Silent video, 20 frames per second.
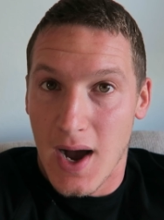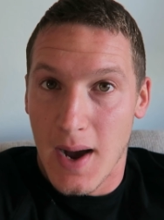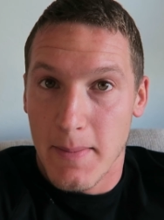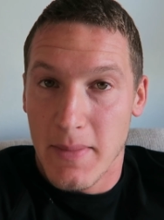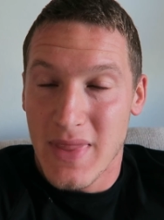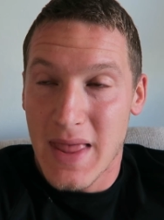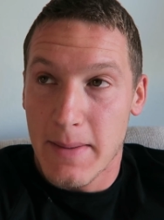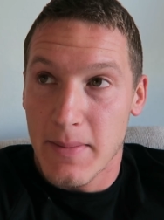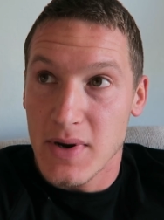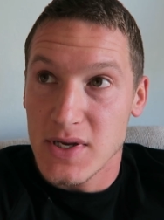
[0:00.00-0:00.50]

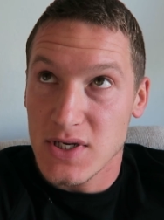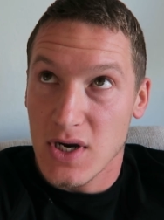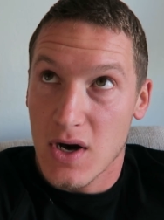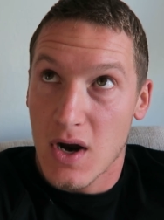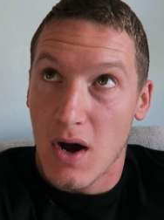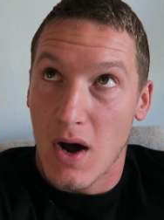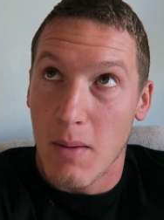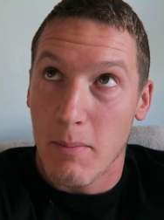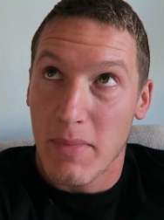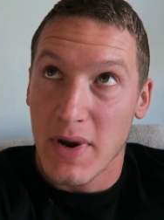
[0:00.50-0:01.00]
Um, that means I
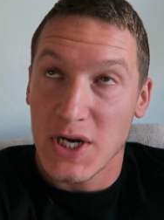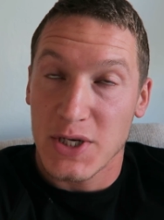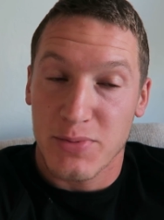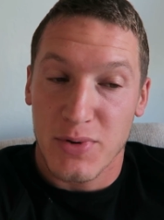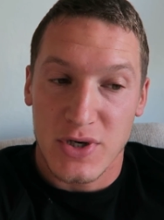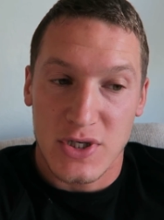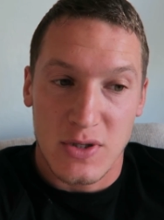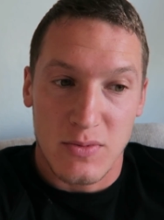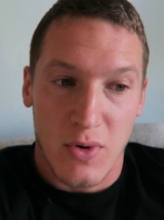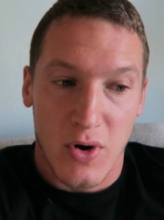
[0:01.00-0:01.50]
can't bench
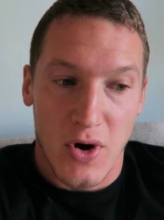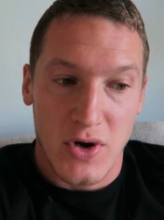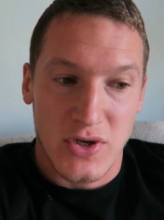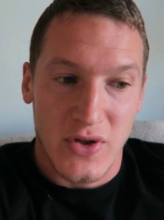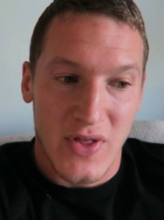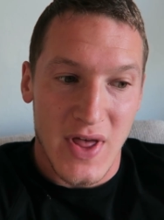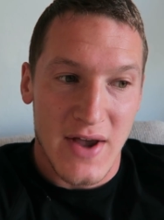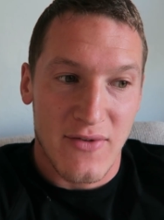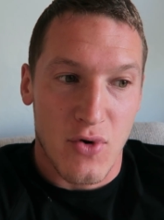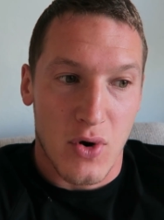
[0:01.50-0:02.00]
press tomorrow,
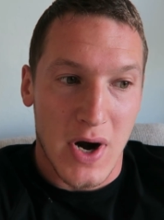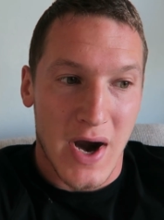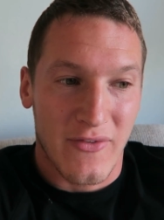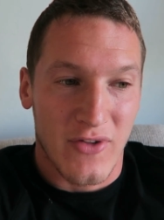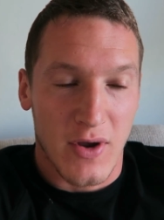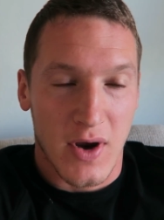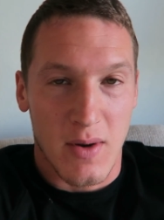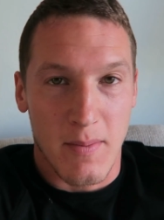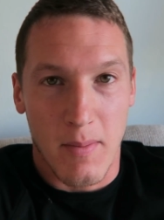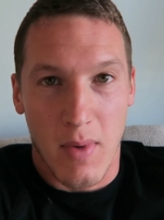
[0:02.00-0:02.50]
so therefore I'm going
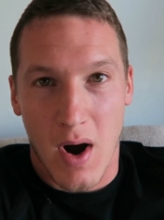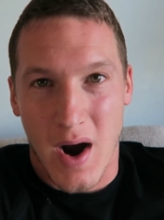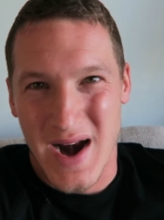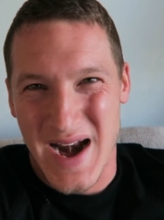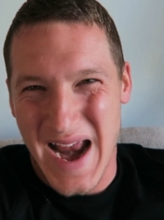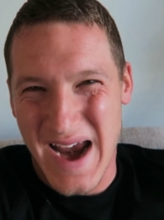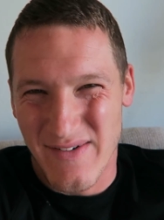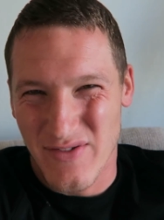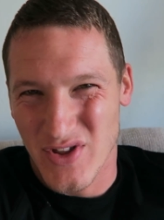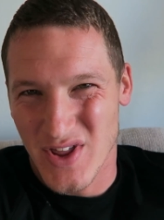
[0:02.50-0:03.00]
to have to
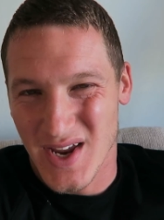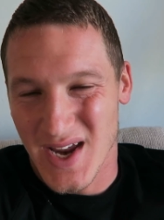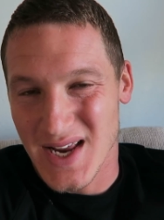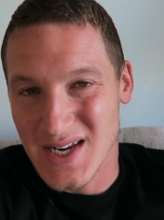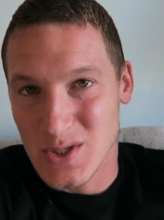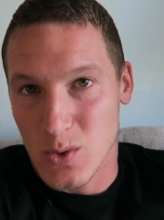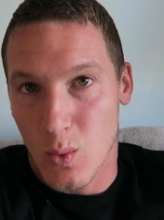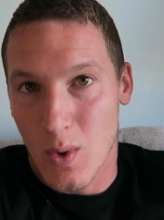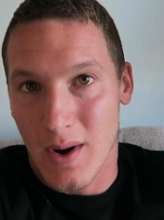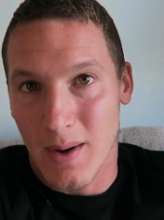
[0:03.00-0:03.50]
combine everything
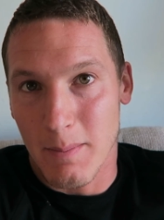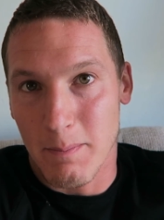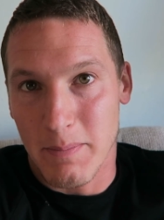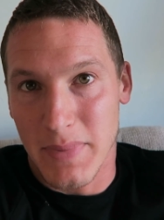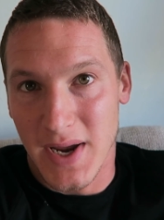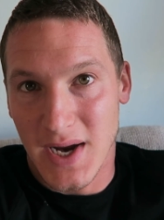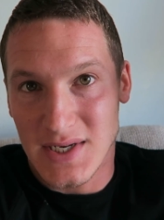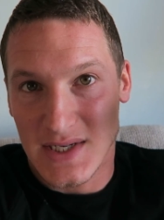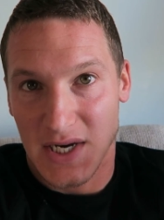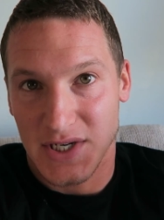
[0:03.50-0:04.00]
into one
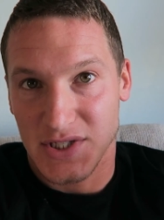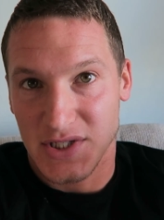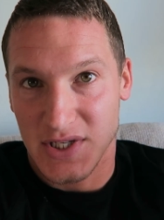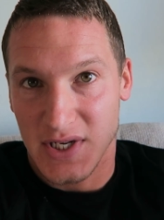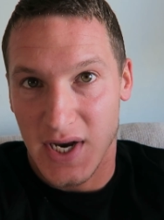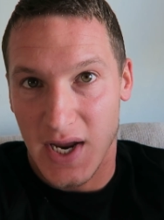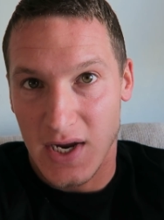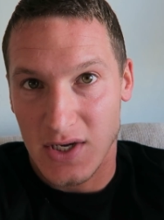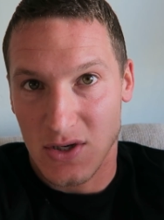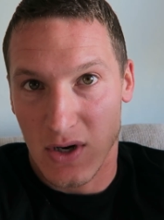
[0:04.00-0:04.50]
big session
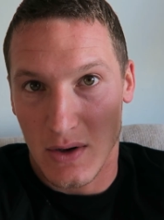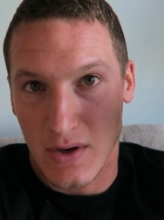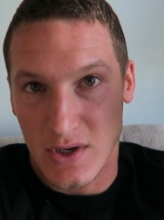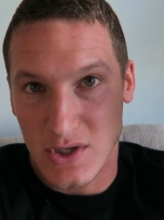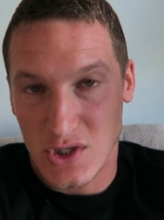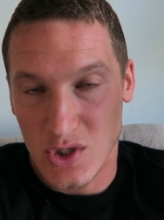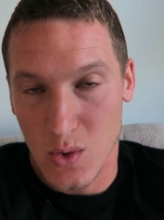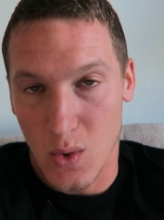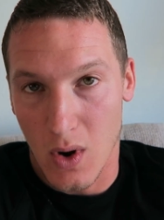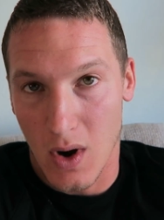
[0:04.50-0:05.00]
today. So I'm
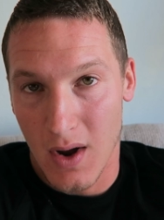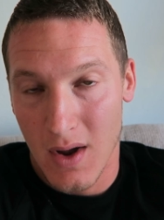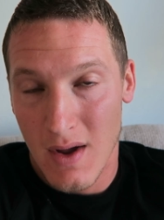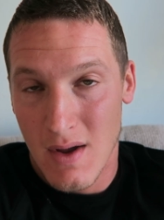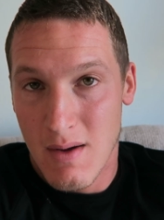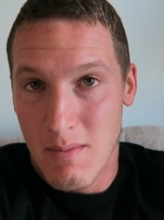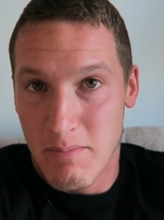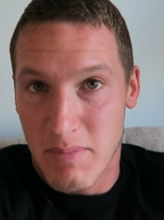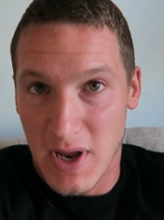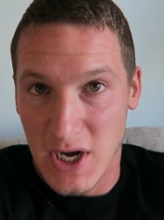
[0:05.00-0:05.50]
going to squat,
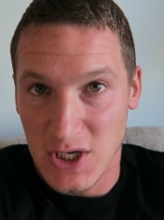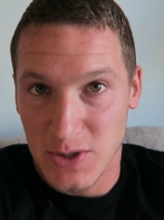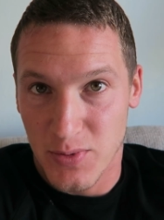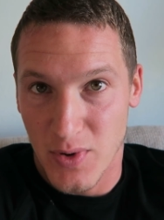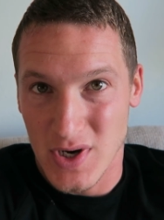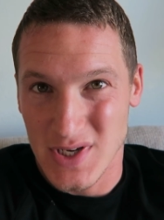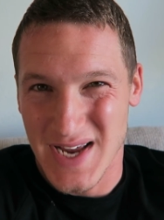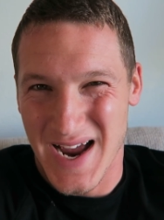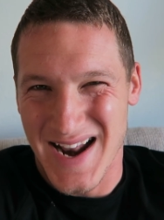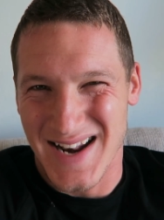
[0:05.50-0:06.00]
bench
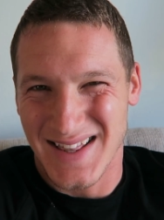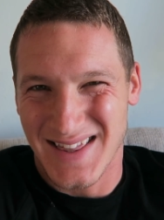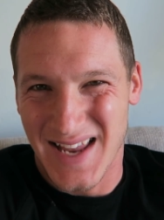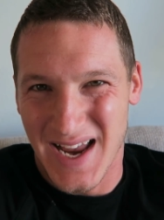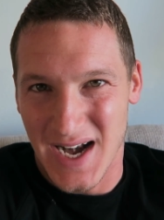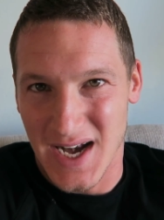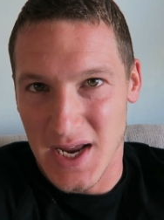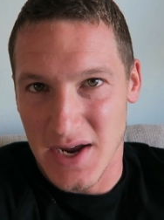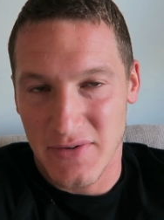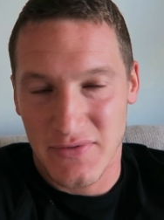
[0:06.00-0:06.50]
press, and
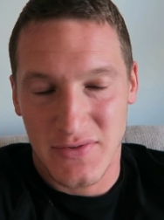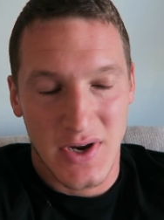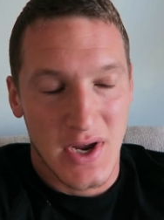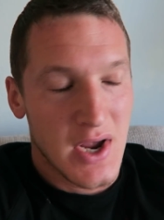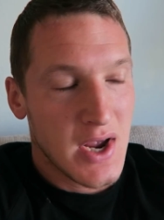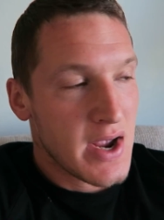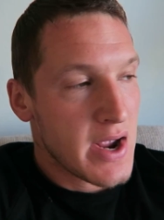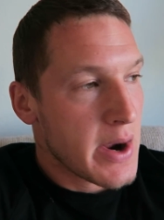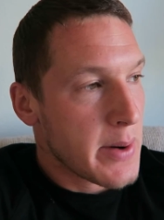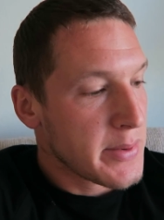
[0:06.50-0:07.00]
deadlift
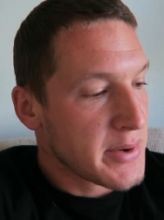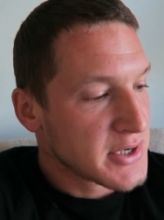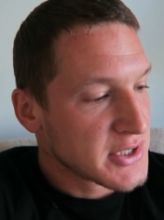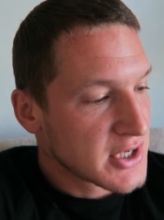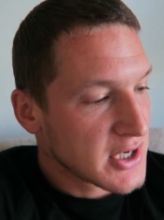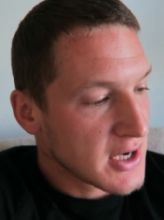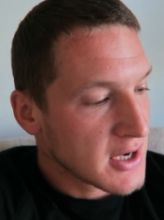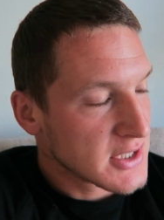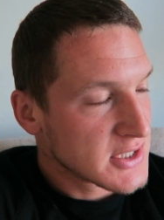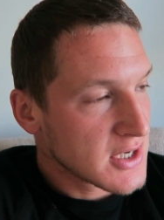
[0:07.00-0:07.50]
which is
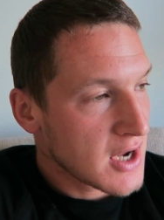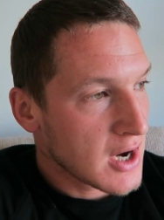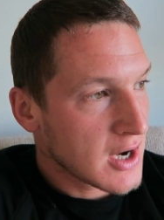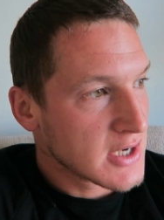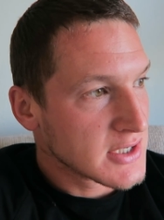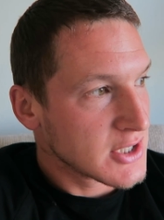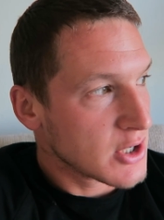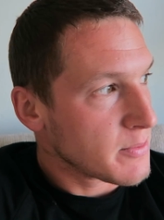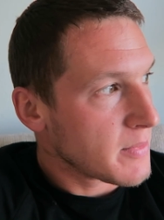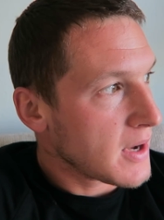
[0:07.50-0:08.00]
going to suck
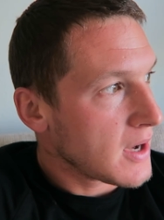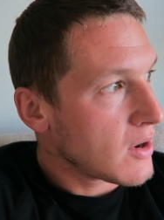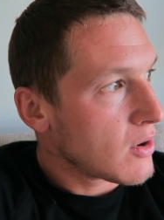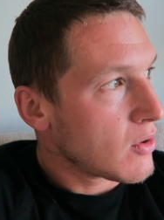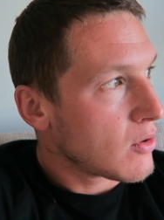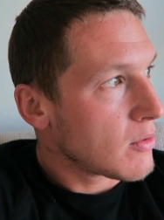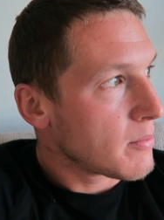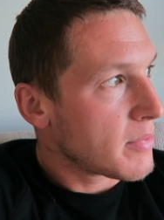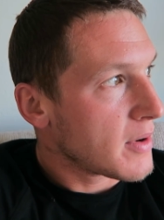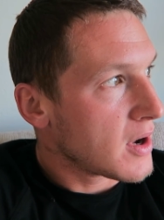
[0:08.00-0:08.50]
because it will be
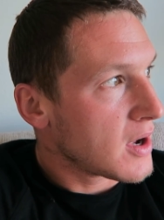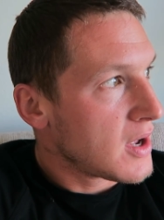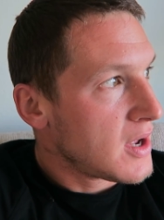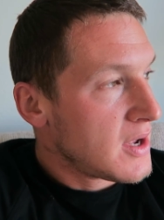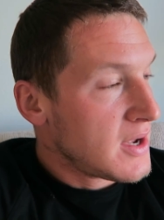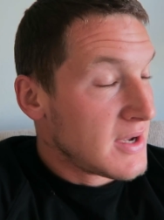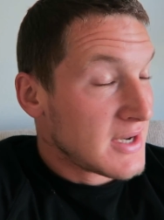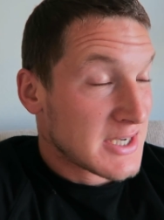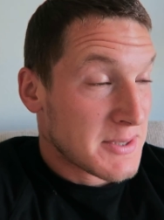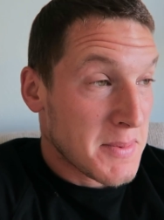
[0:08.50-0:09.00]
long. But
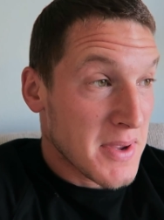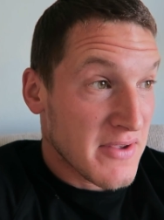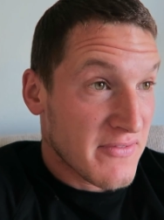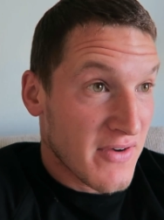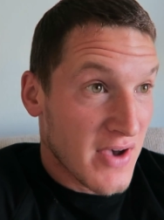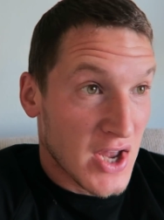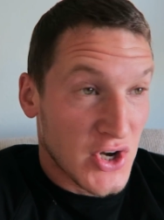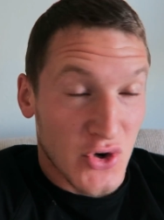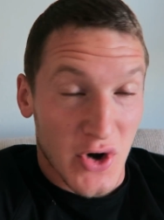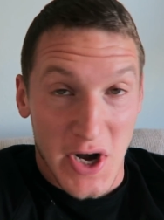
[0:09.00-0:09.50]
to be
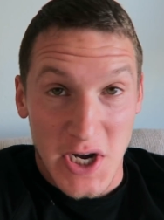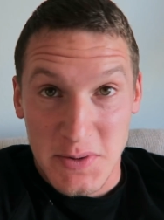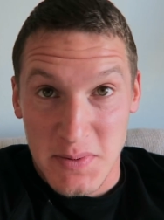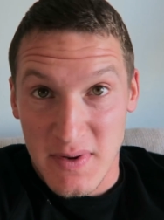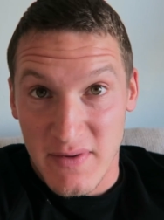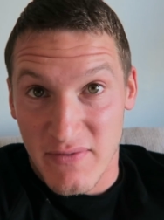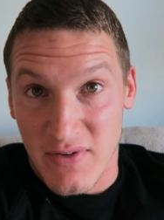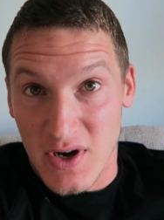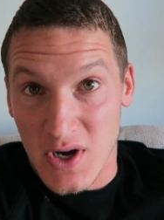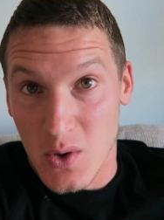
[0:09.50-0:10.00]
fair, training's
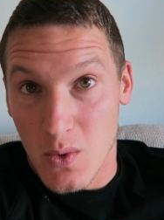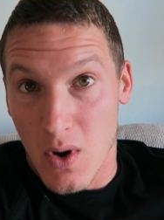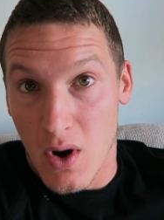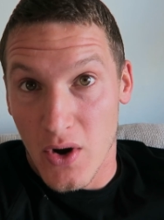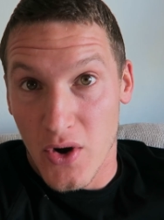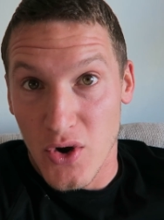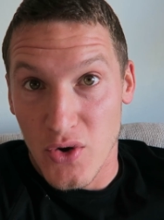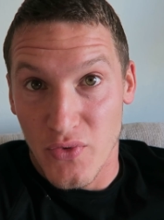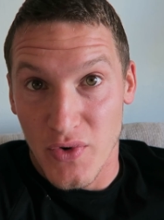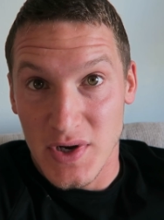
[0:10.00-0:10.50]
been feeling
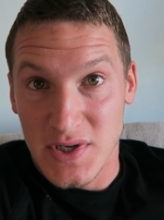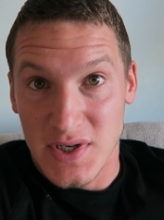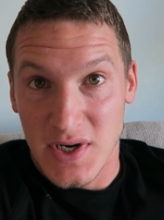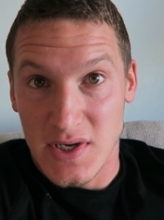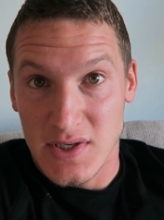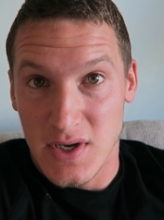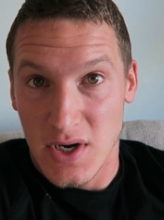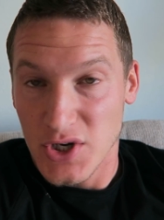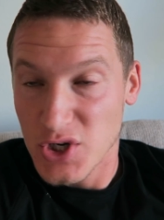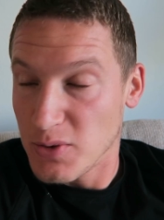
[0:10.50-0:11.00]
quite good
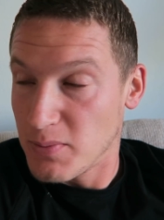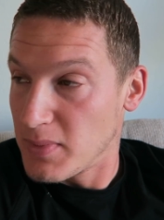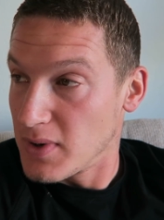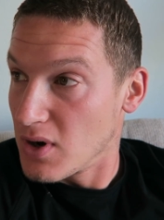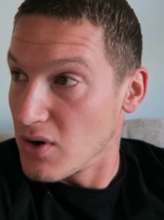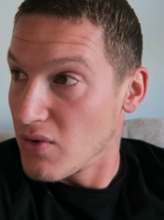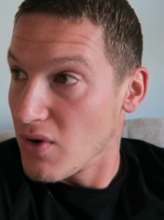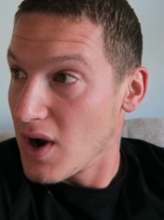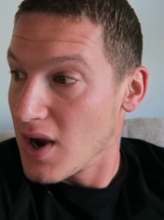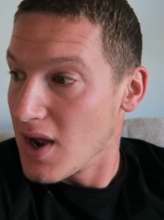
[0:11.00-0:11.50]
recently, so it should be
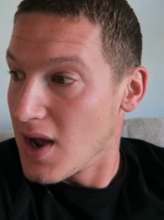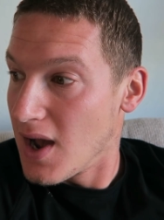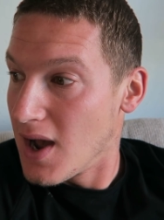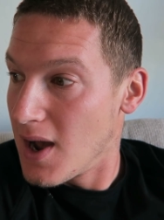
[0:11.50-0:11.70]
all right.